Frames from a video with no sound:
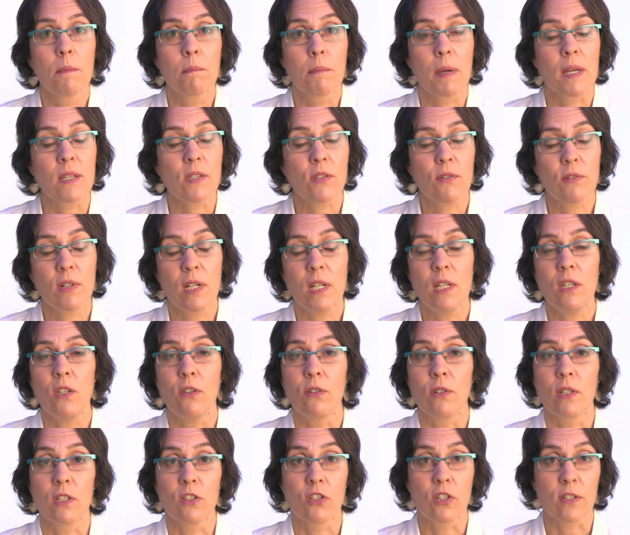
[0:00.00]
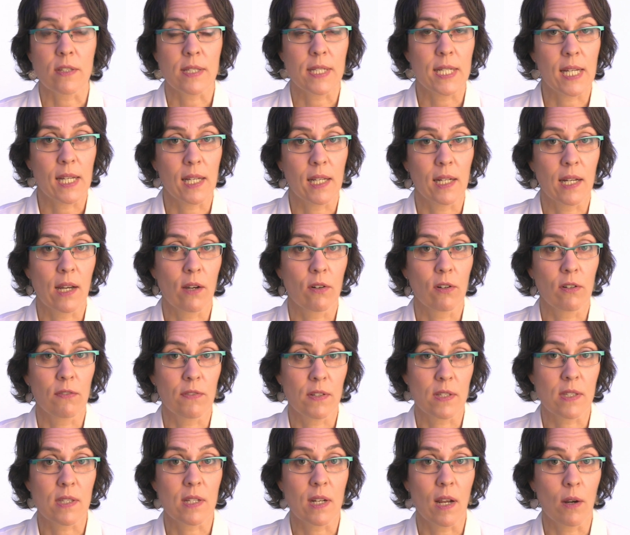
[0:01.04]
Pessary, you can just take it out if
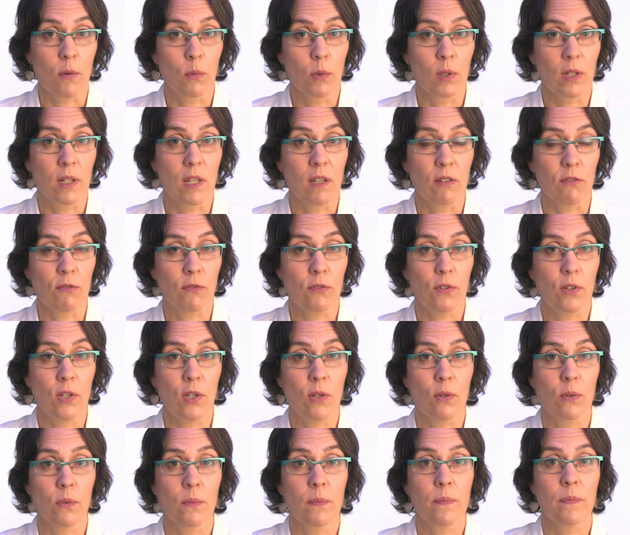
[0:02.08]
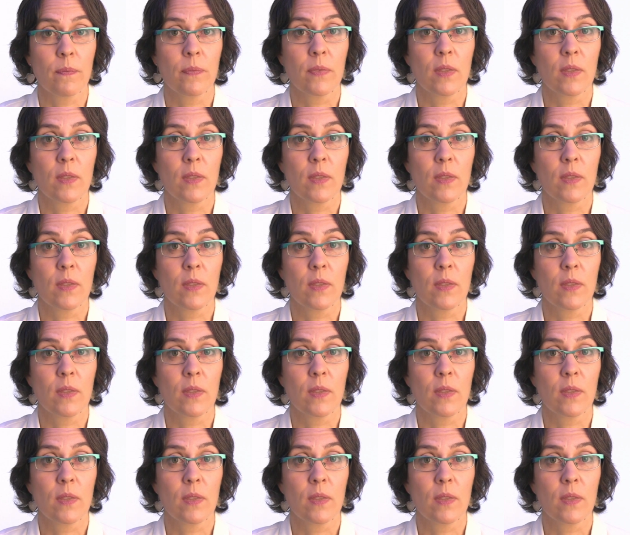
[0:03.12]
it's not working for you.